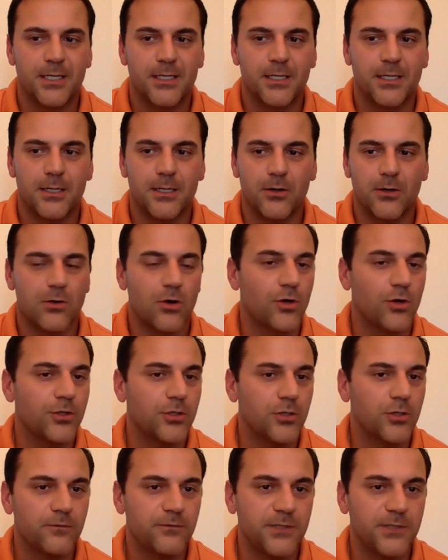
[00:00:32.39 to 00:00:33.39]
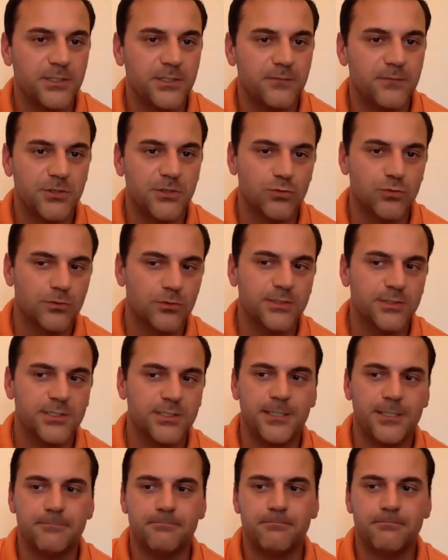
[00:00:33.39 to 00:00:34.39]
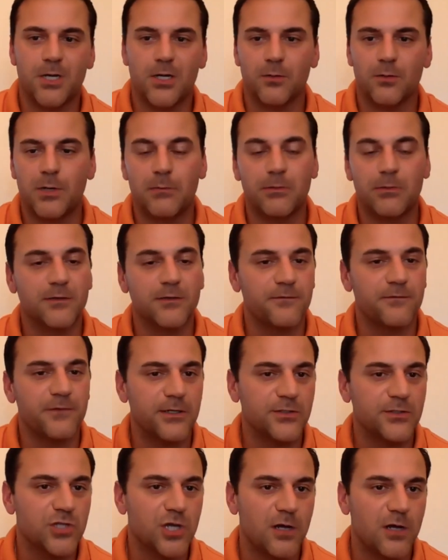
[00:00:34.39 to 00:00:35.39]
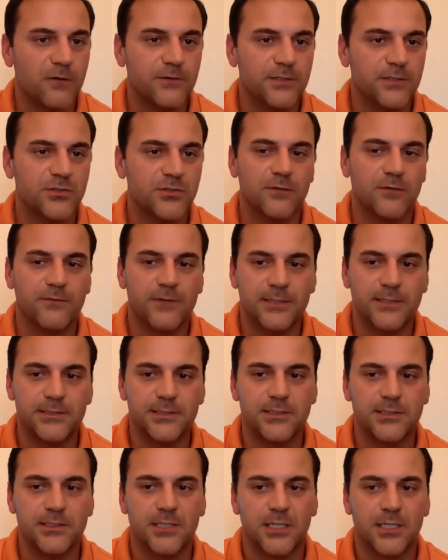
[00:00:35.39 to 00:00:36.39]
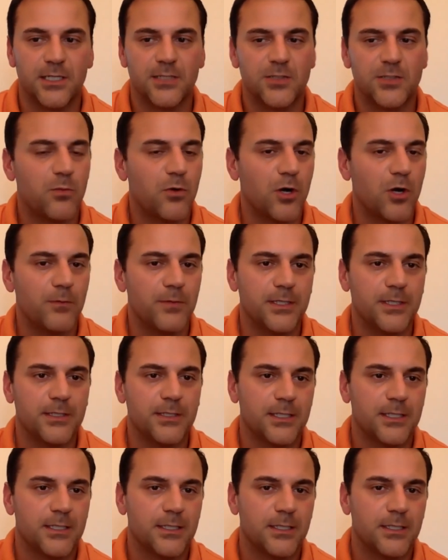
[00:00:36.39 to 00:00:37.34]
uh, our audio vi visual team, our public affairs office, our events department.